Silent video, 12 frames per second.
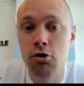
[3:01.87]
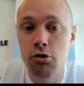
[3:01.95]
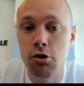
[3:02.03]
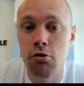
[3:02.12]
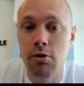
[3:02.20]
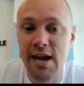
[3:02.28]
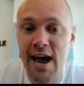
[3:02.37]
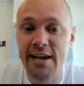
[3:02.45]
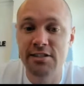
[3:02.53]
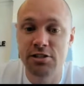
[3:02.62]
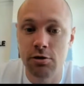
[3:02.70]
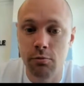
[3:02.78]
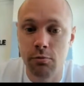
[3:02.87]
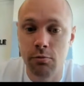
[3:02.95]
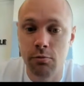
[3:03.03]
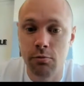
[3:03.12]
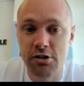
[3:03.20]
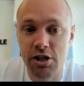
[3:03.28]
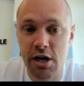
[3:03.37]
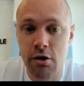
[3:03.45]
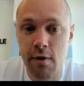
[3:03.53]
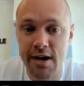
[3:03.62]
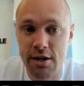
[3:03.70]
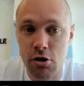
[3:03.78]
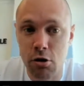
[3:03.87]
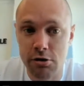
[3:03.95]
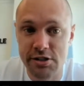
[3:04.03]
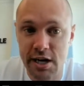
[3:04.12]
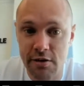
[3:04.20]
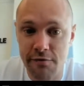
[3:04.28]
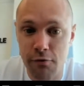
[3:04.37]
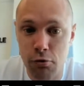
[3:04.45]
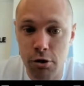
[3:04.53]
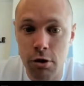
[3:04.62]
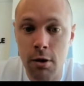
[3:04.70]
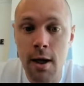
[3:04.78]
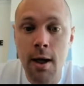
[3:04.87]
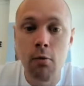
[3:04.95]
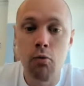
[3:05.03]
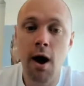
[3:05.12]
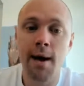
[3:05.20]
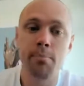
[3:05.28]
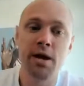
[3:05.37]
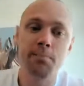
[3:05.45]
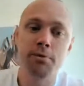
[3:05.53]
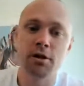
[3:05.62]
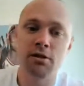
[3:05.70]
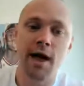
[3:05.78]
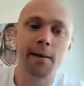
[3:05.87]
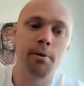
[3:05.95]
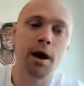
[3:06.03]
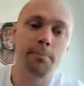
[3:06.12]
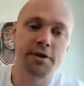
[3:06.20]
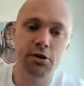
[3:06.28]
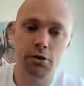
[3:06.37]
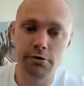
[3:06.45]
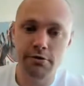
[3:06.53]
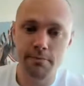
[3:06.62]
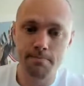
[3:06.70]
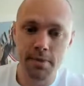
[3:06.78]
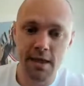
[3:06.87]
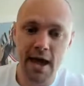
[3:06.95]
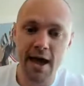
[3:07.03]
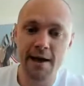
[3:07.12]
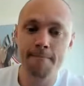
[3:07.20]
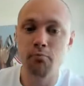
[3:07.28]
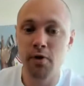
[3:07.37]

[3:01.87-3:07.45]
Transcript: who creates some user-generated content for you, right? People are like puppy dogs, okay?